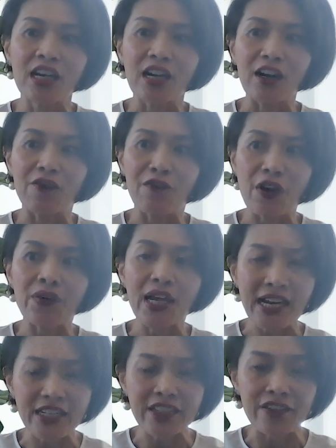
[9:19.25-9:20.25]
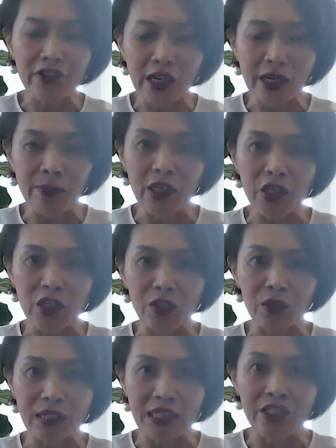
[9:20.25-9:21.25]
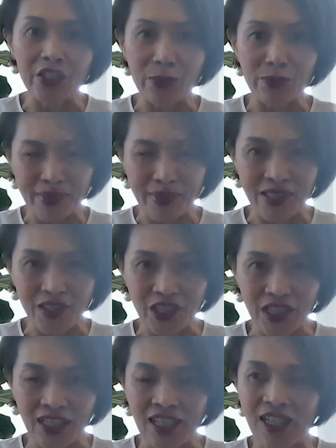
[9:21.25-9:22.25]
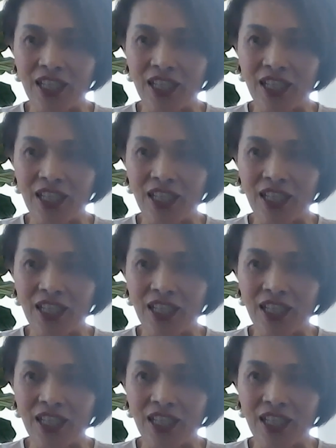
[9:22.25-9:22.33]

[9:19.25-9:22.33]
a very active commercial leadership position.